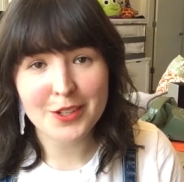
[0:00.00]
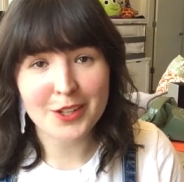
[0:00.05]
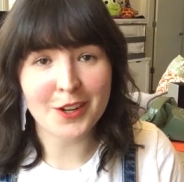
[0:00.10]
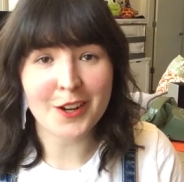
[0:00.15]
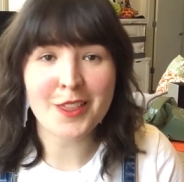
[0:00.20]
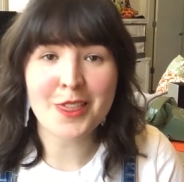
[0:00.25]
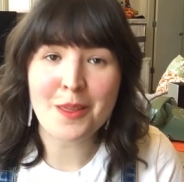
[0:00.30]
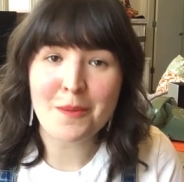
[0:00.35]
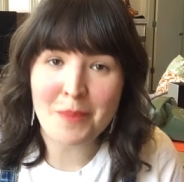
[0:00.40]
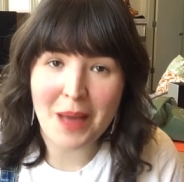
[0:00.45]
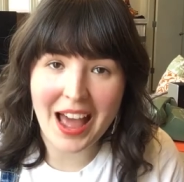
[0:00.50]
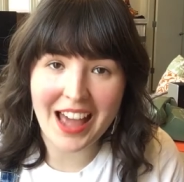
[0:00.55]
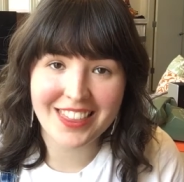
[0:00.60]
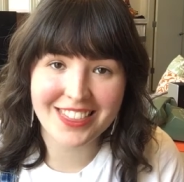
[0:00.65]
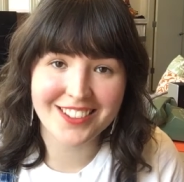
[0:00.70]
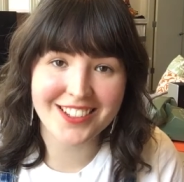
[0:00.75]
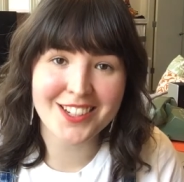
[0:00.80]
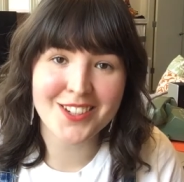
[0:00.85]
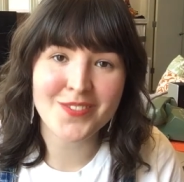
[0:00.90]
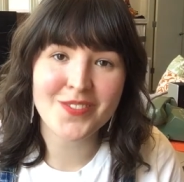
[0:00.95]
when you're in the
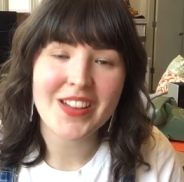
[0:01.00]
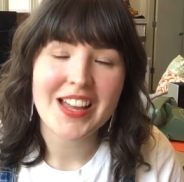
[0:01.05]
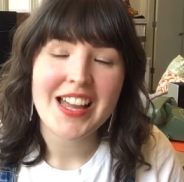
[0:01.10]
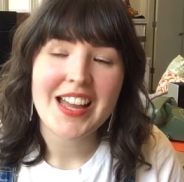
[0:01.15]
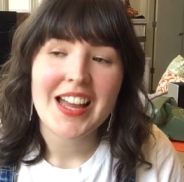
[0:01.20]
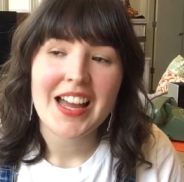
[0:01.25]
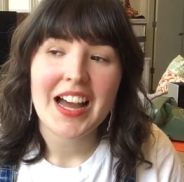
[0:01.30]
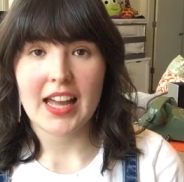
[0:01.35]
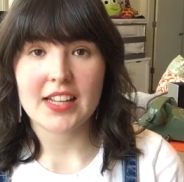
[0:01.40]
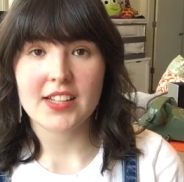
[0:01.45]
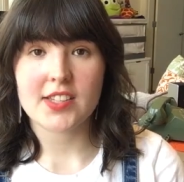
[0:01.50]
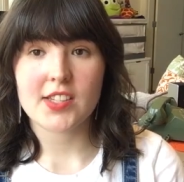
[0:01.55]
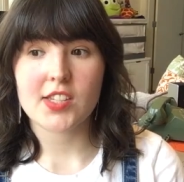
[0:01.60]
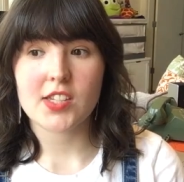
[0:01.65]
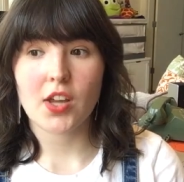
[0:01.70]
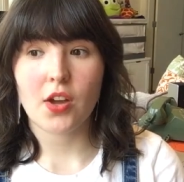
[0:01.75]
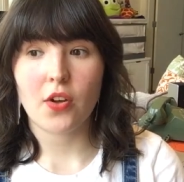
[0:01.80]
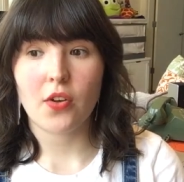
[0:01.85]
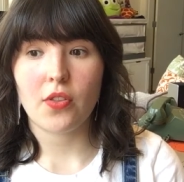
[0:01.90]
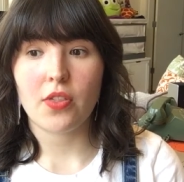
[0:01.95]
bathroom. And
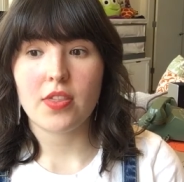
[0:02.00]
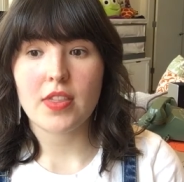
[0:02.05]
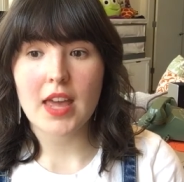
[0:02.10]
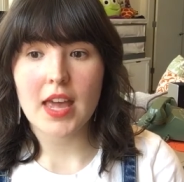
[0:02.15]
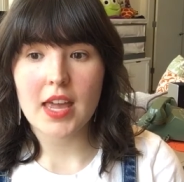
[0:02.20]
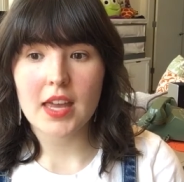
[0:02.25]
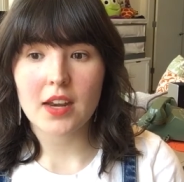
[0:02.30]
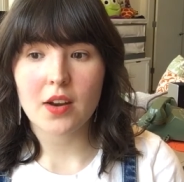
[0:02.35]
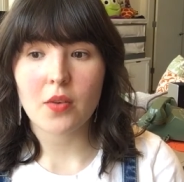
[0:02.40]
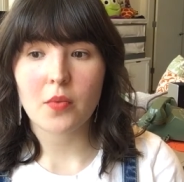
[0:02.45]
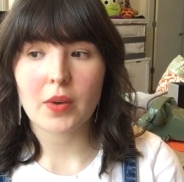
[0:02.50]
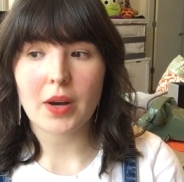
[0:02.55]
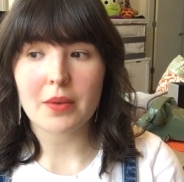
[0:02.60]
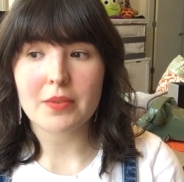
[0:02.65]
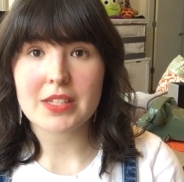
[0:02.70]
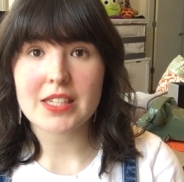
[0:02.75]
so then when I